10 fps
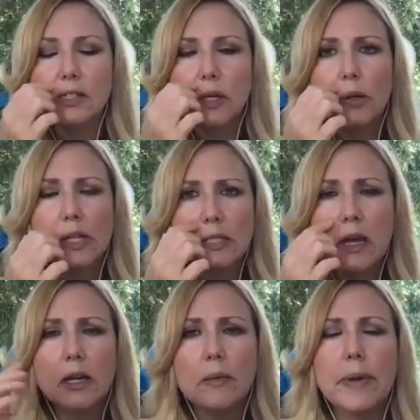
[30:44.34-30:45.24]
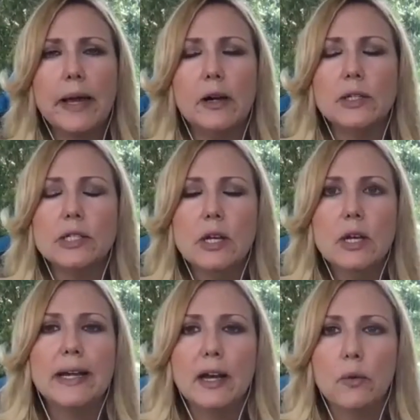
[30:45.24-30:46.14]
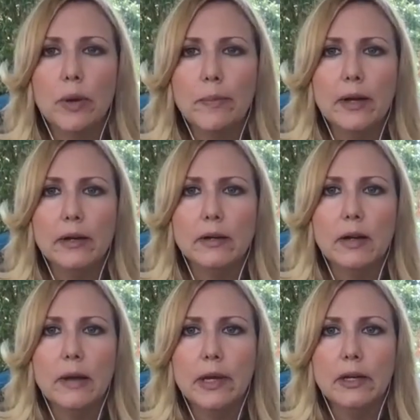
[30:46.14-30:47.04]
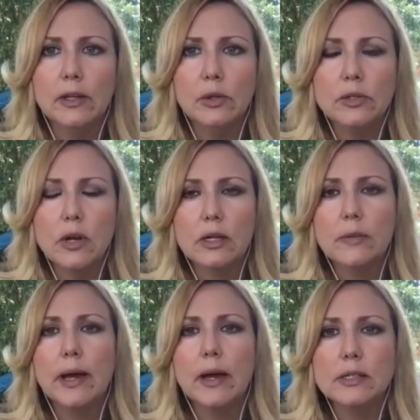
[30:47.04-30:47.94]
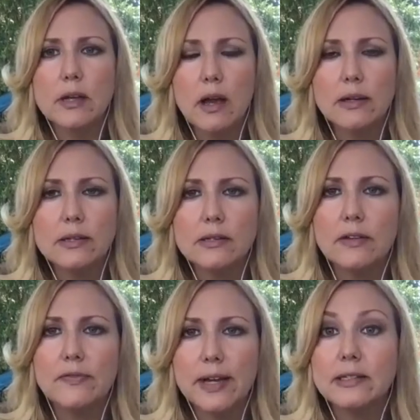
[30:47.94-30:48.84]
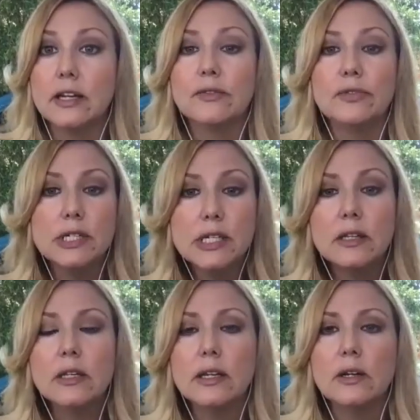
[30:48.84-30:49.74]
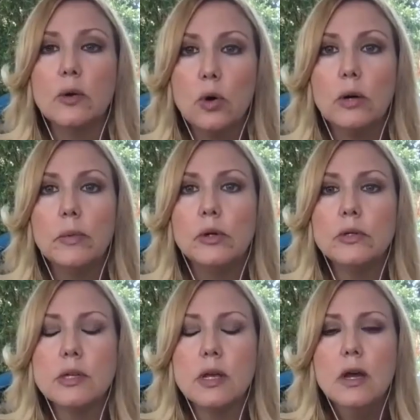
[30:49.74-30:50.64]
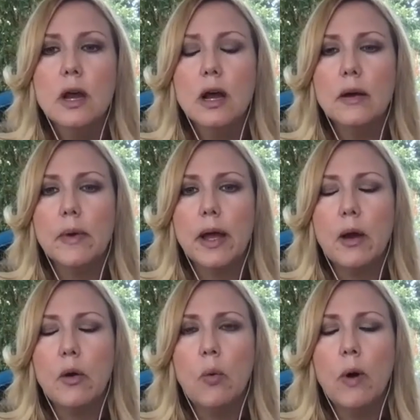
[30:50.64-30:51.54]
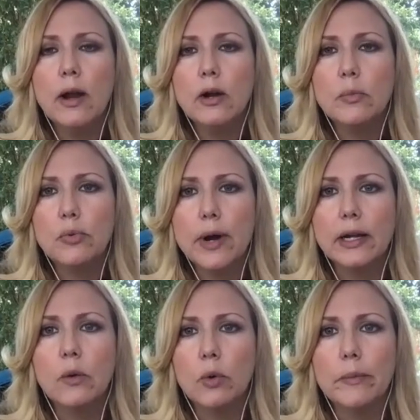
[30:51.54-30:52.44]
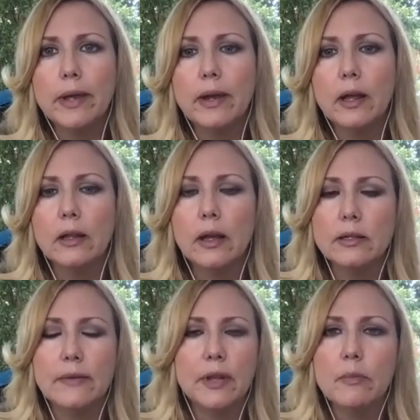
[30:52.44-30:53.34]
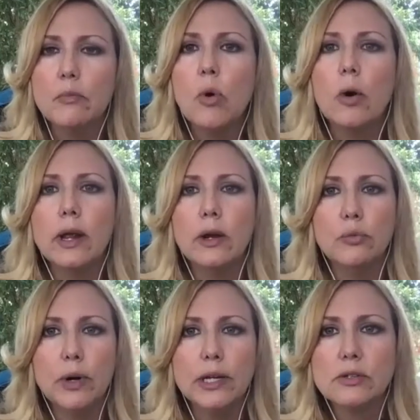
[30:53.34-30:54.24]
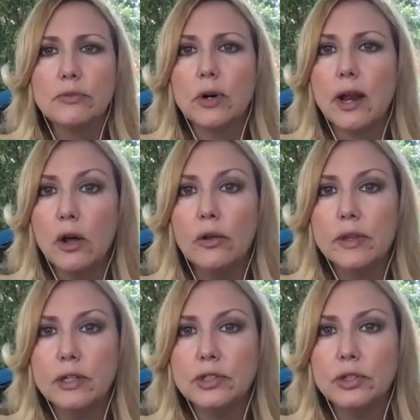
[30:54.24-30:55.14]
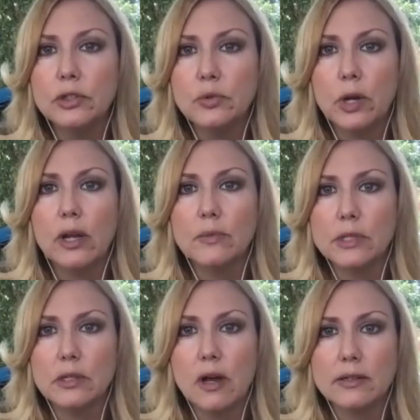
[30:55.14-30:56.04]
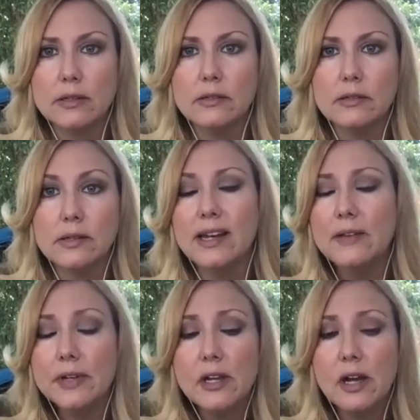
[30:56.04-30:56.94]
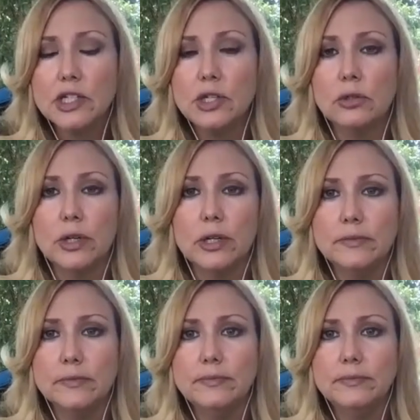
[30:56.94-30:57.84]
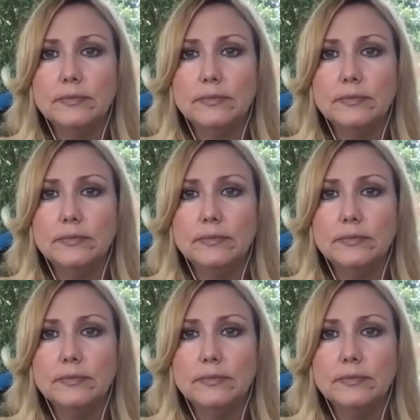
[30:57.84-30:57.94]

And so let's talk about pregnant women. I mean, you talked about toxins affecting fertility and hormones. Um, why are pregnant women uh, definitely more at risk for health issues when it comes to toxins and even young children?